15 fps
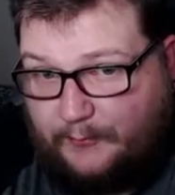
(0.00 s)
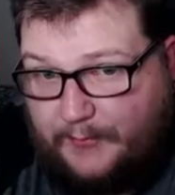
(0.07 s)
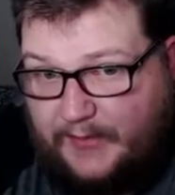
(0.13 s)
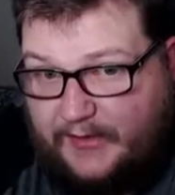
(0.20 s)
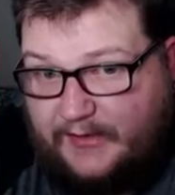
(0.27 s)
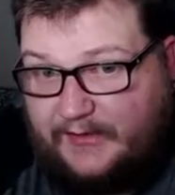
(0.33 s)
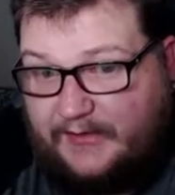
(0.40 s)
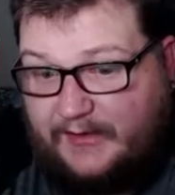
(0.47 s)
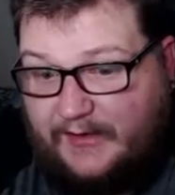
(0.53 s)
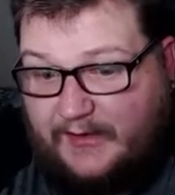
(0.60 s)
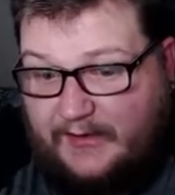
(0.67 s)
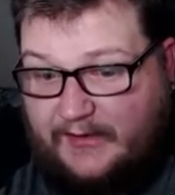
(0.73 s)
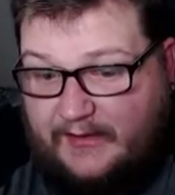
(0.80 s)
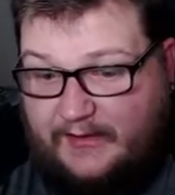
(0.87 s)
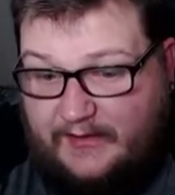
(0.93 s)
are been
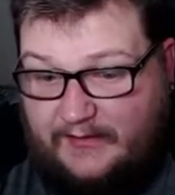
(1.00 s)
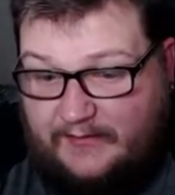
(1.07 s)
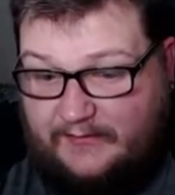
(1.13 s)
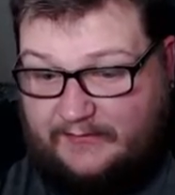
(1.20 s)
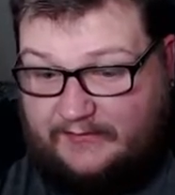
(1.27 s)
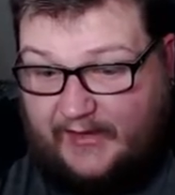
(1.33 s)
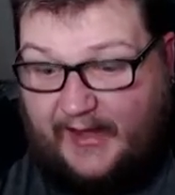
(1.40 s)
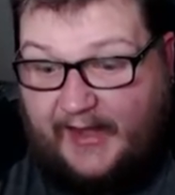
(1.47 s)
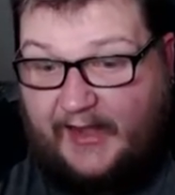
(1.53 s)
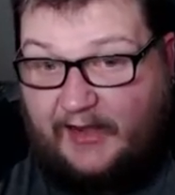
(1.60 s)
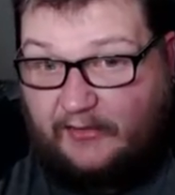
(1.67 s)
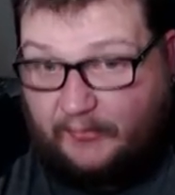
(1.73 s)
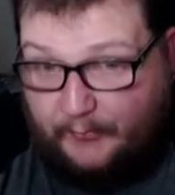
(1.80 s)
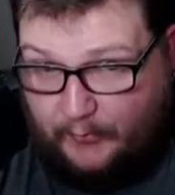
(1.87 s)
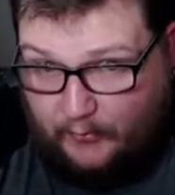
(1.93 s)

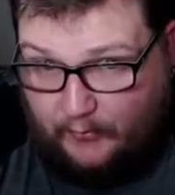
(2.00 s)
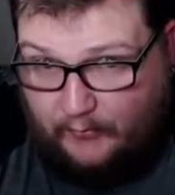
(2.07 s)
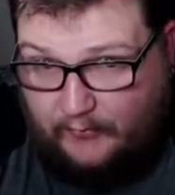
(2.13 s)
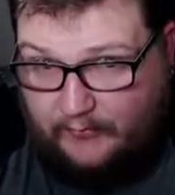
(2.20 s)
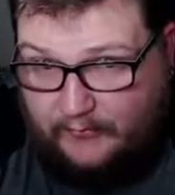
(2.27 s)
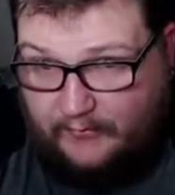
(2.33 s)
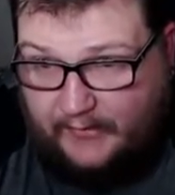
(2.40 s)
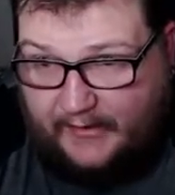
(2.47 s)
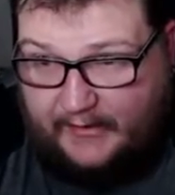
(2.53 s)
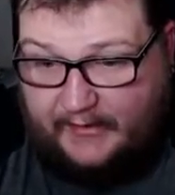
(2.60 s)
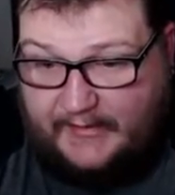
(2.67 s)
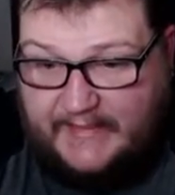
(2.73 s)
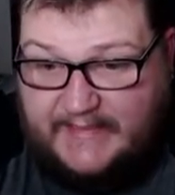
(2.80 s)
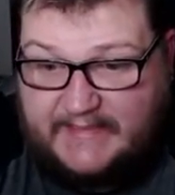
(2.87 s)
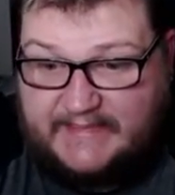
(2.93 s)
terrible, like
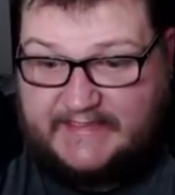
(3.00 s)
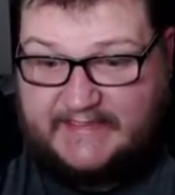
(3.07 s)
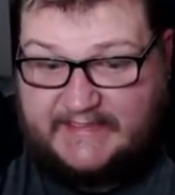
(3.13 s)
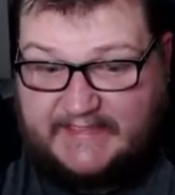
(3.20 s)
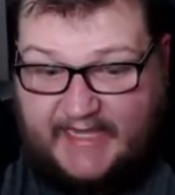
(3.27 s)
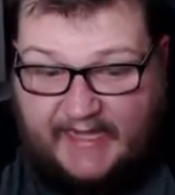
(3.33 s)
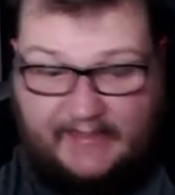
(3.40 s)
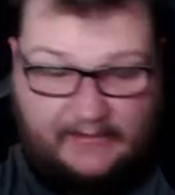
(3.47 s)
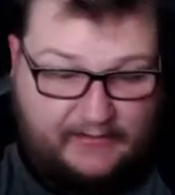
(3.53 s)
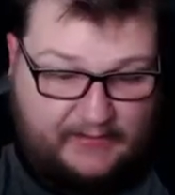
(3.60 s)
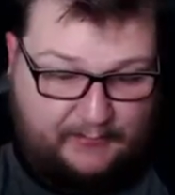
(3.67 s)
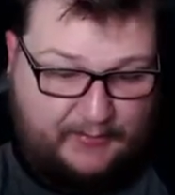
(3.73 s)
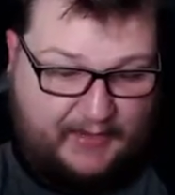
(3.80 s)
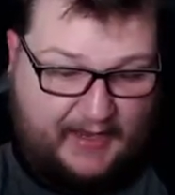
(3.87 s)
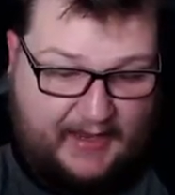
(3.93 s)

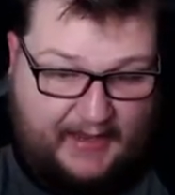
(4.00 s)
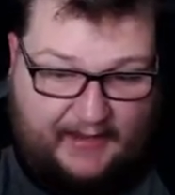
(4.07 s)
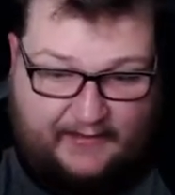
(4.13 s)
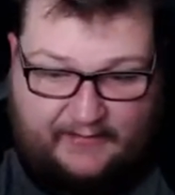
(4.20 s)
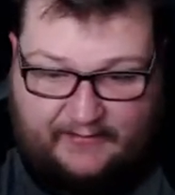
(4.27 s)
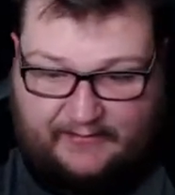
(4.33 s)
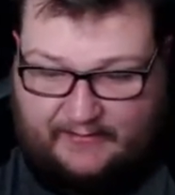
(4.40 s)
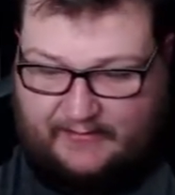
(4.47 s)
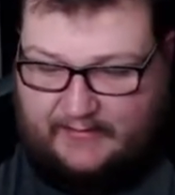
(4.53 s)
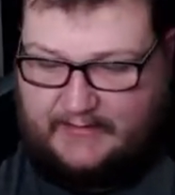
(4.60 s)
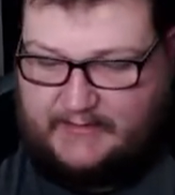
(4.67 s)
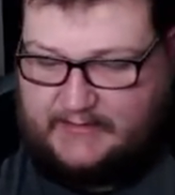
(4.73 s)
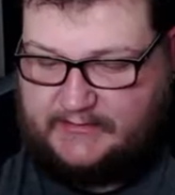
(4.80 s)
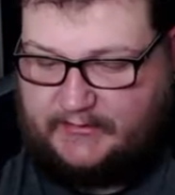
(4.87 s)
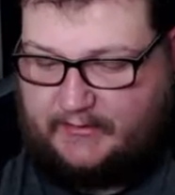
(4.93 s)
insanely bad.
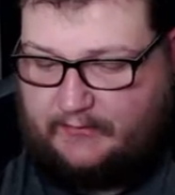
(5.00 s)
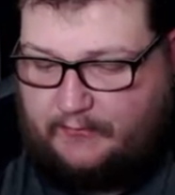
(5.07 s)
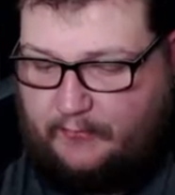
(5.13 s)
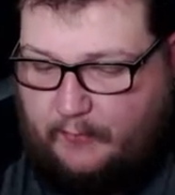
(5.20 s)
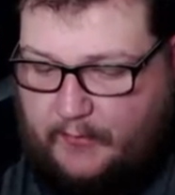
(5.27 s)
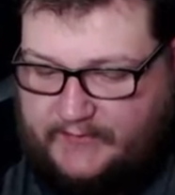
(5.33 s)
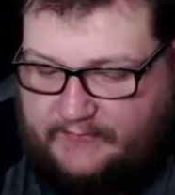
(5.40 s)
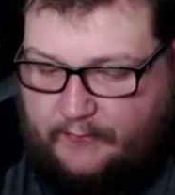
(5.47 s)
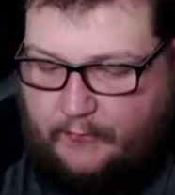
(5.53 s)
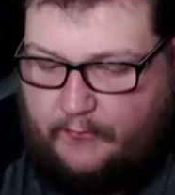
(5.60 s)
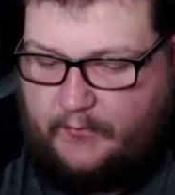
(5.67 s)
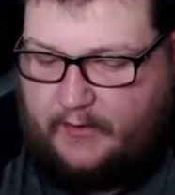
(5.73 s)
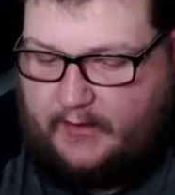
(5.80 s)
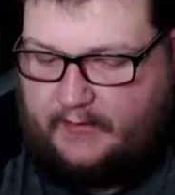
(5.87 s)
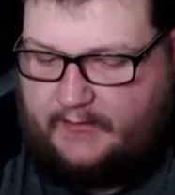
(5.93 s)
So I don't know what's
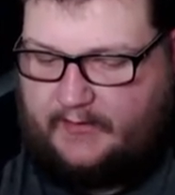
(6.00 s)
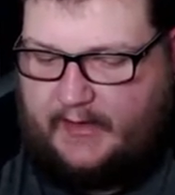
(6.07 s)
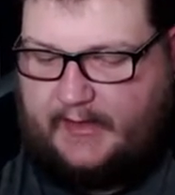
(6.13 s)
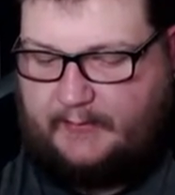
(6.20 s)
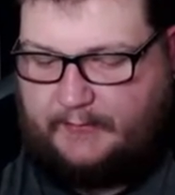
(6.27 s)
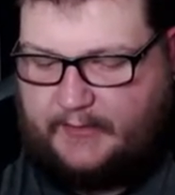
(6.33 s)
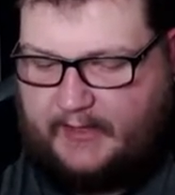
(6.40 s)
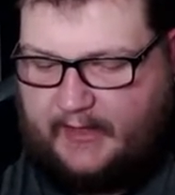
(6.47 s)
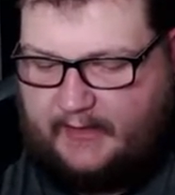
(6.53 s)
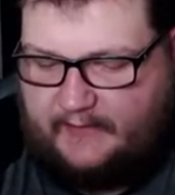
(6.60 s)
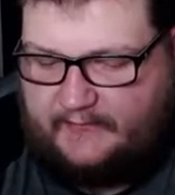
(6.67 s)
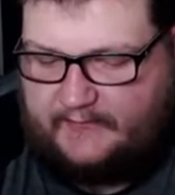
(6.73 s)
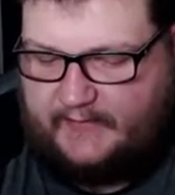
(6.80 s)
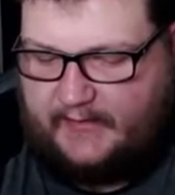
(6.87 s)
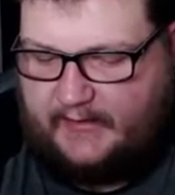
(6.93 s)
going on. Hey, we got
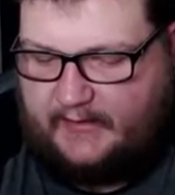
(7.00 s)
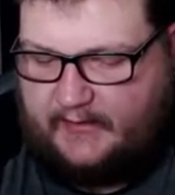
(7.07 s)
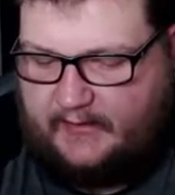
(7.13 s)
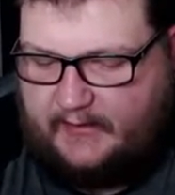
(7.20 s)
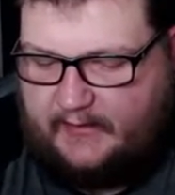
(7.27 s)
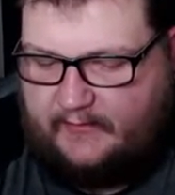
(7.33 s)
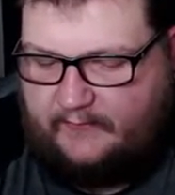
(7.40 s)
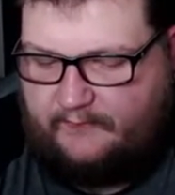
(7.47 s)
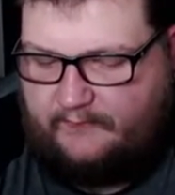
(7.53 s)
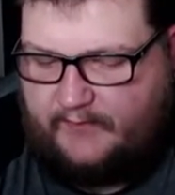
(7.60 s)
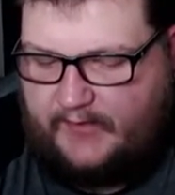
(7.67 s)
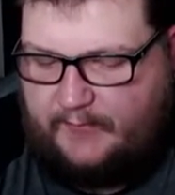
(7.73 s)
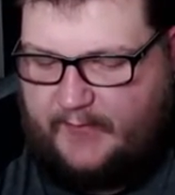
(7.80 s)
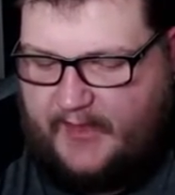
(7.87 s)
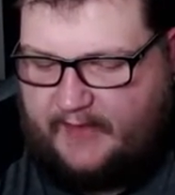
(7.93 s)
us a uh,
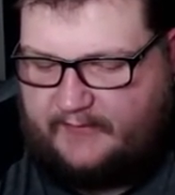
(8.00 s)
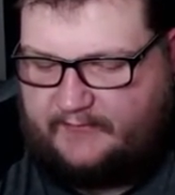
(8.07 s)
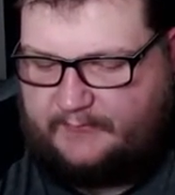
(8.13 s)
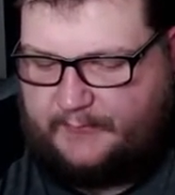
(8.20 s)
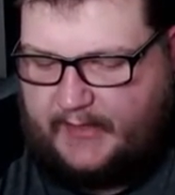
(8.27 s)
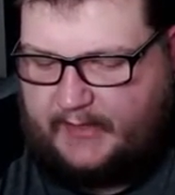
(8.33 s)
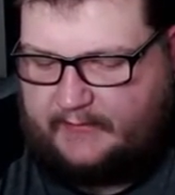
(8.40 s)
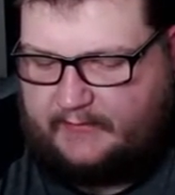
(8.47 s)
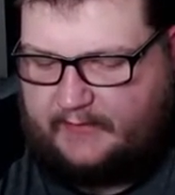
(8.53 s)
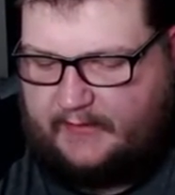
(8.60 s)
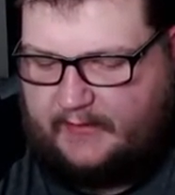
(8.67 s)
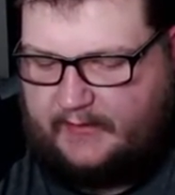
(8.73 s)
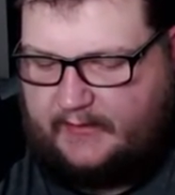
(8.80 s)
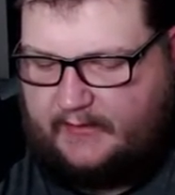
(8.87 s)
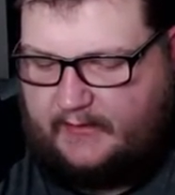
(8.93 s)
VMAX back
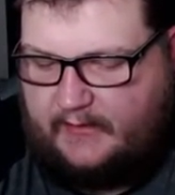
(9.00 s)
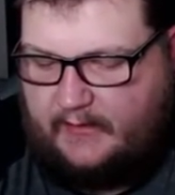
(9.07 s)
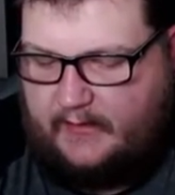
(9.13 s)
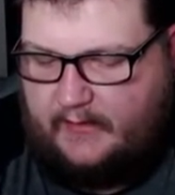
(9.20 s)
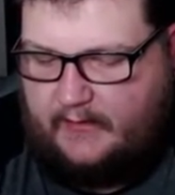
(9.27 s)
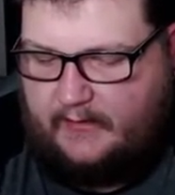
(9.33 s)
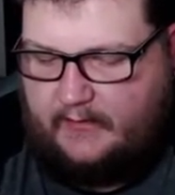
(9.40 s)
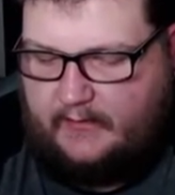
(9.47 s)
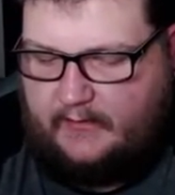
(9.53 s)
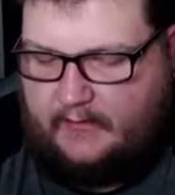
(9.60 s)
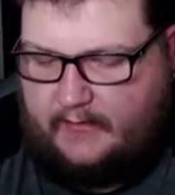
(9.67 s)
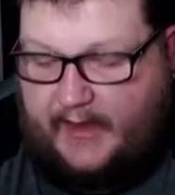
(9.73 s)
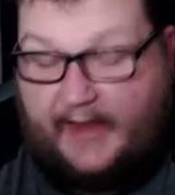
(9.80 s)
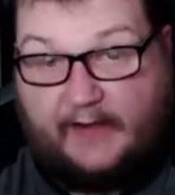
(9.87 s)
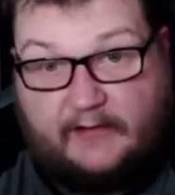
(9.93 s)
there.
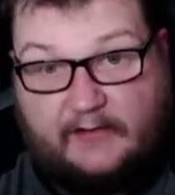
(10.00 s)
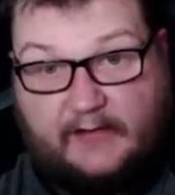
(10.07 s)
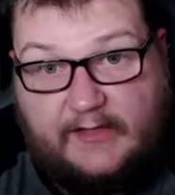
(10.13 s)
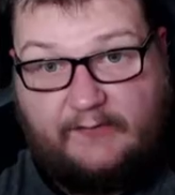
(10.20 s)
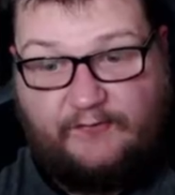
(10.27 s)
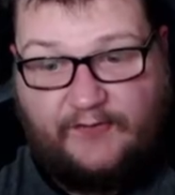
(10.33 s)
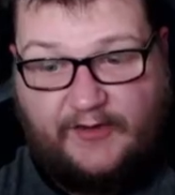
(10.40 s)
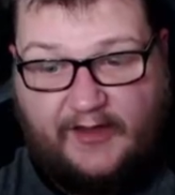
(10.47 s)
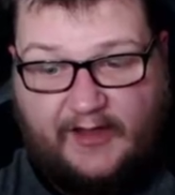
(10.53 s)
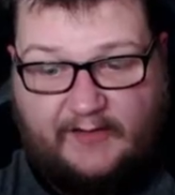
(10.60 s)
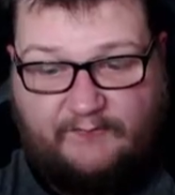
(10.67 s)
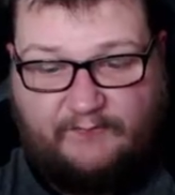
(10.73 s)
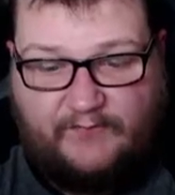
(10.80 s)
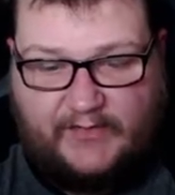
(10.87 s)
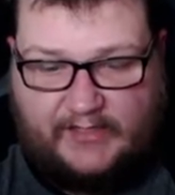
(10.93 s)
And a
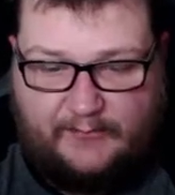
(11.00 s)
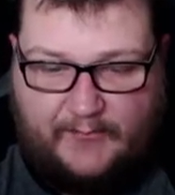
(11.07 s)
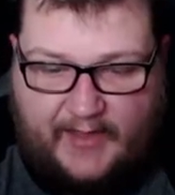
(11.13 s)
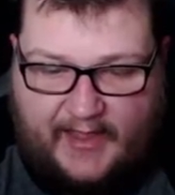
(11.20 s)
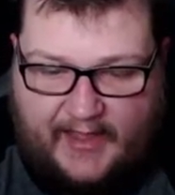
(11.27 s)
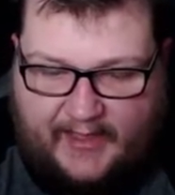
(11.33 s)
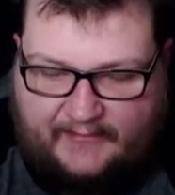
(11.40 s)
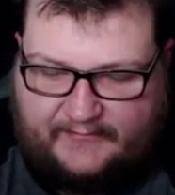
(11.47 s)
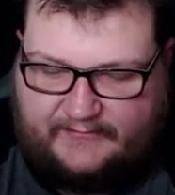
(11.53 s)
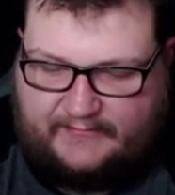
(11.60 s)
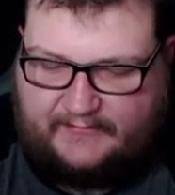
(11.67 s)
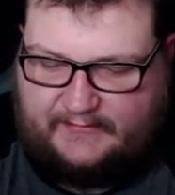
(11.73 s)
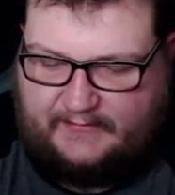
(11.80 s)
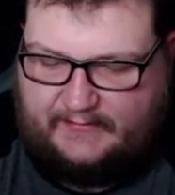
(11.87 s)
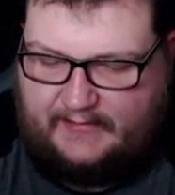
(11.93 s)
Leafeon
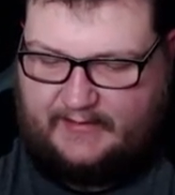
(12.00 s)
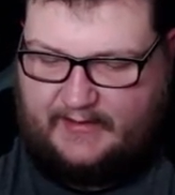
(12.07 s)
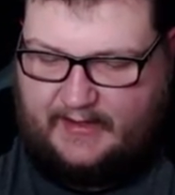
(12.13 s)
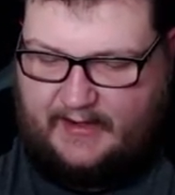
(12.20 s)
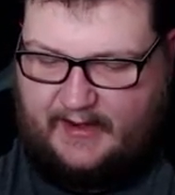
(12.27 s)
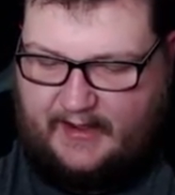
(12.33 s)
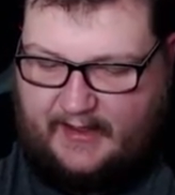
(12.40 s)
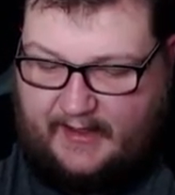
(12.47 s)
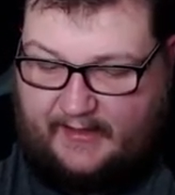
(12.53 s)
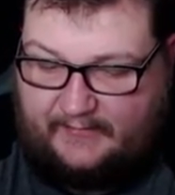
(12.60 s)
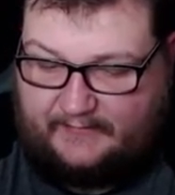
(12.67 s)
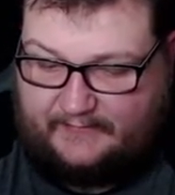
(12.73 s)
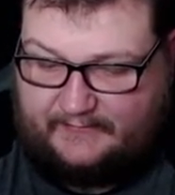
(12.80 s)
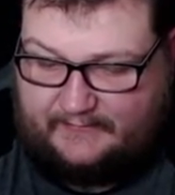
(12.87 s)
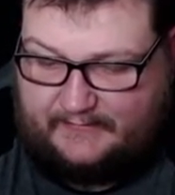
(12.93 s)
VMAX.
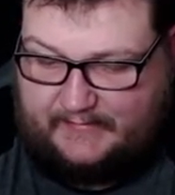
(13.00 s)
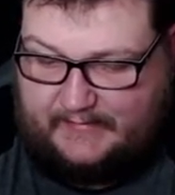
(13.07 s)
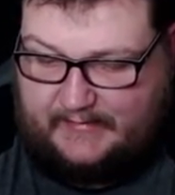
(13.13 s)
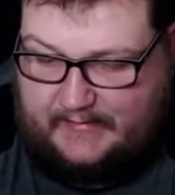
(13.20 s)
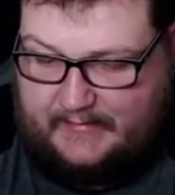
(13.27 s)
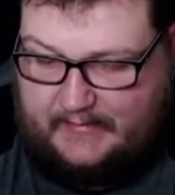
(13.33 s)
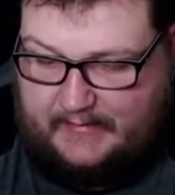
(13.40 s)
Nice.